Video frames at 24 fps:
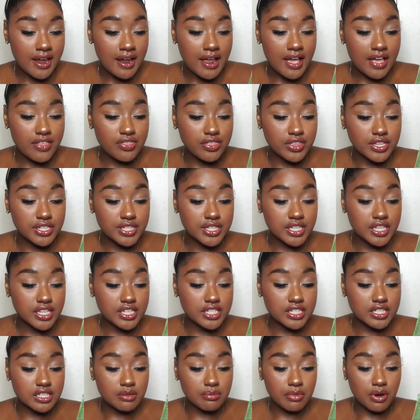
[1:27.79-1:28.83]
And this
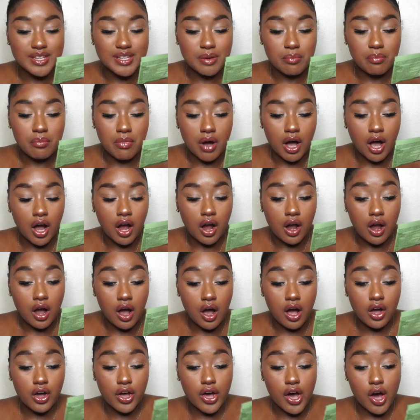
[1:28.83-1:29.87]
is the
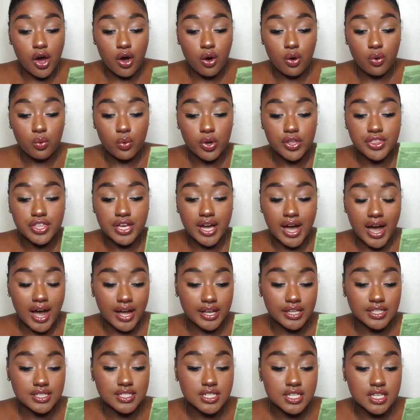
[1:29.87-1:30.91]
Mongongo with
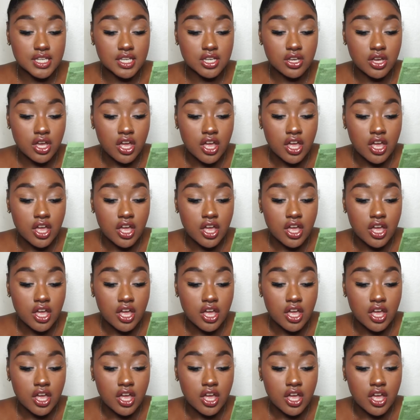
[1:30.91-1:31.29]
cotton tea.